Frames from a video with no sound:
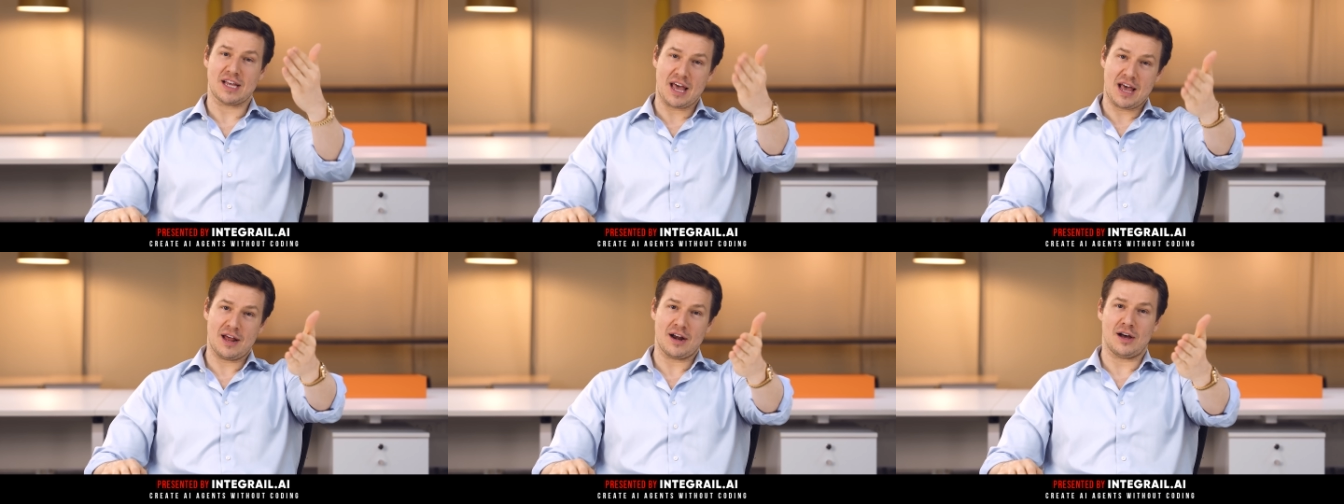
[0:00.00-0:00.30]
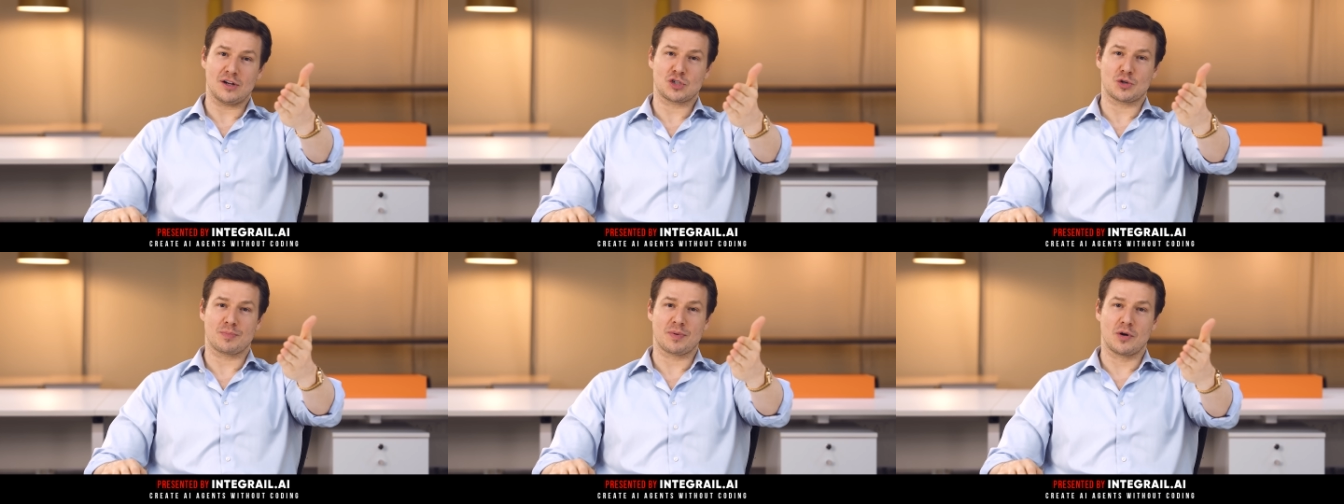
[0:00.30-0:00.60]
and
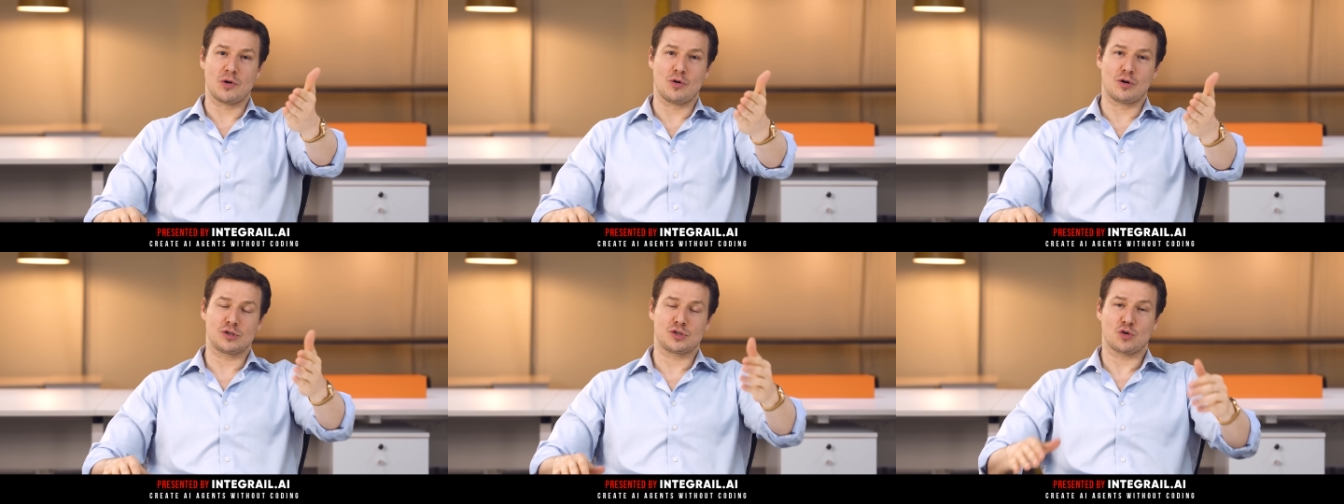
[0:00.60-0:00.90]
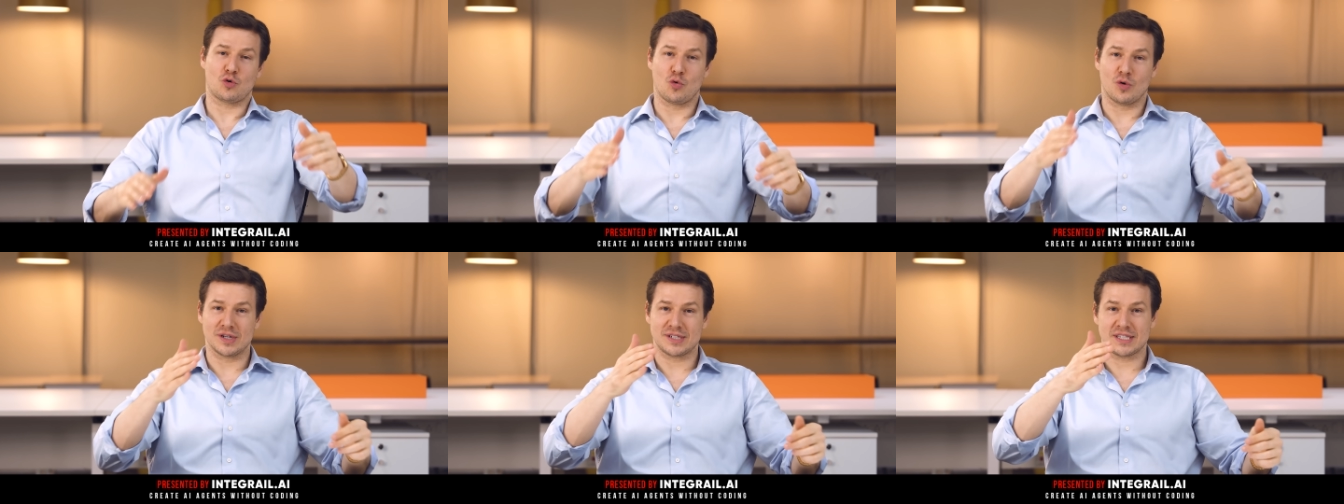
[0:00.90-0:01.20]
entrepreneurs
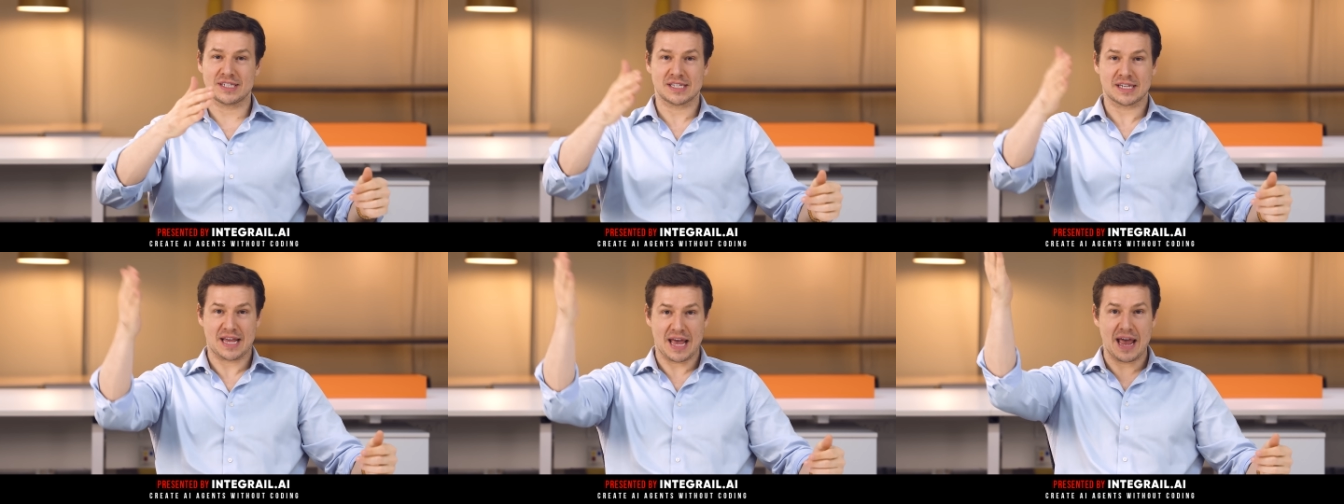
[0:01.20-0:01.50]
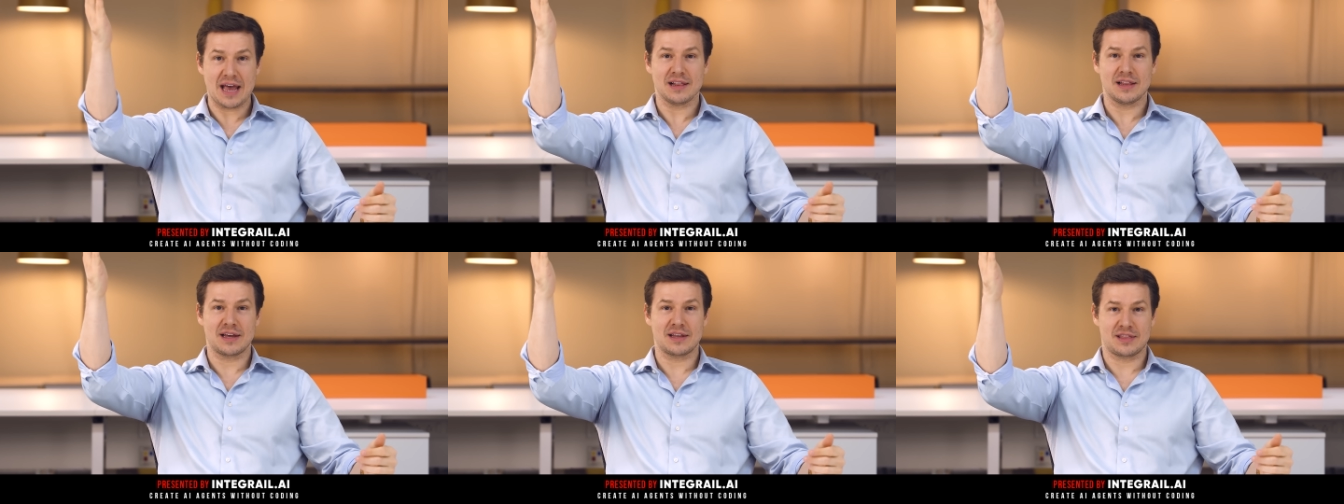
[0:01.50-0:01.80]
who are
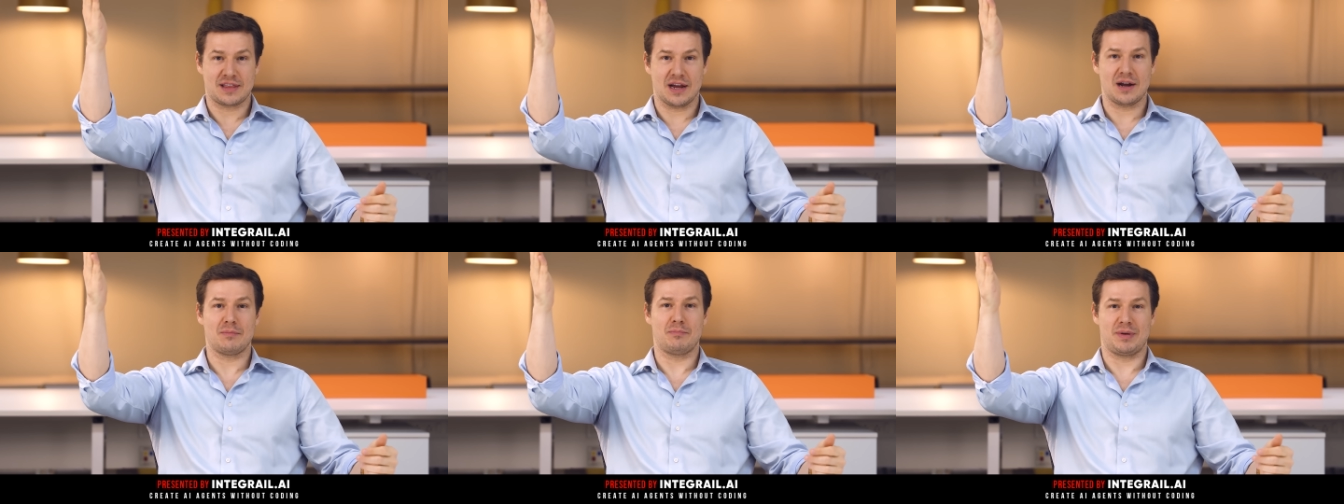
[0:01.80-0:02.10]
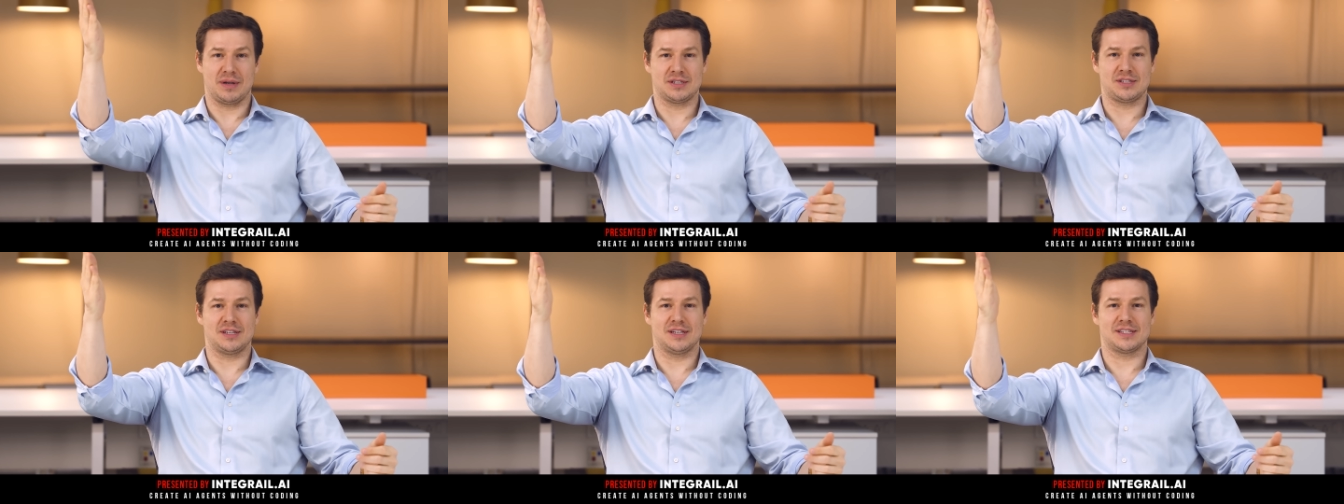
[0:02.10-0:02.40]
scaling their
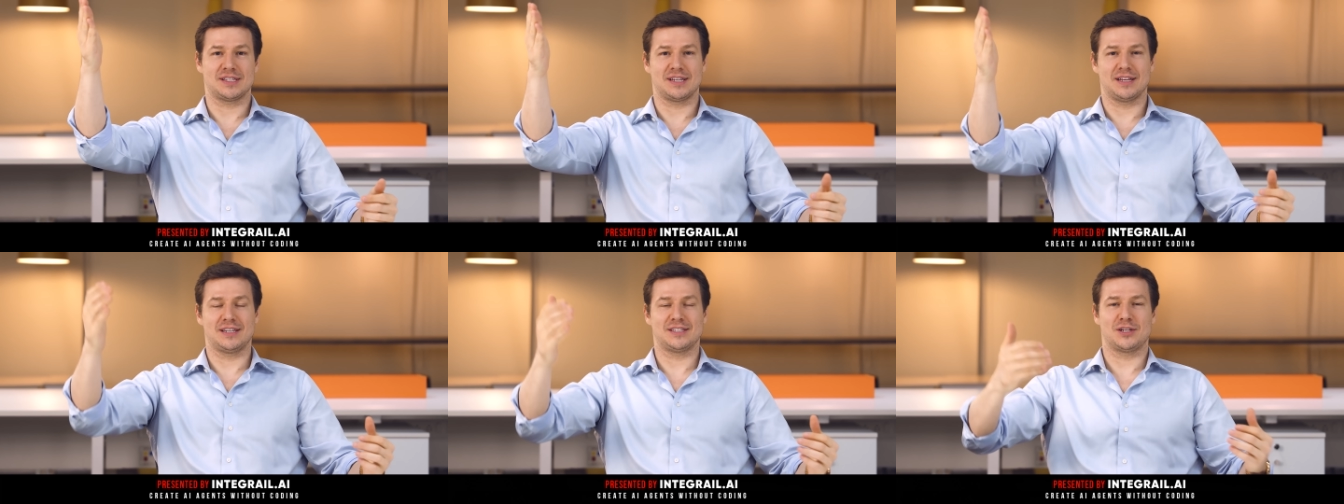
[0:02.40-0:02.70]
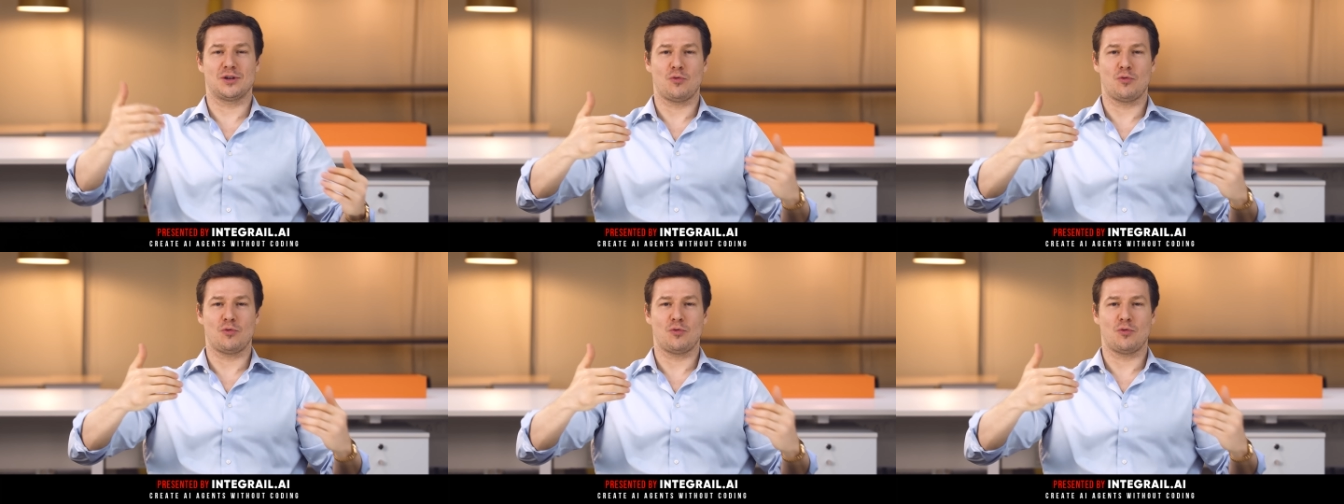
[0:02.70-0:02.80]
businesses.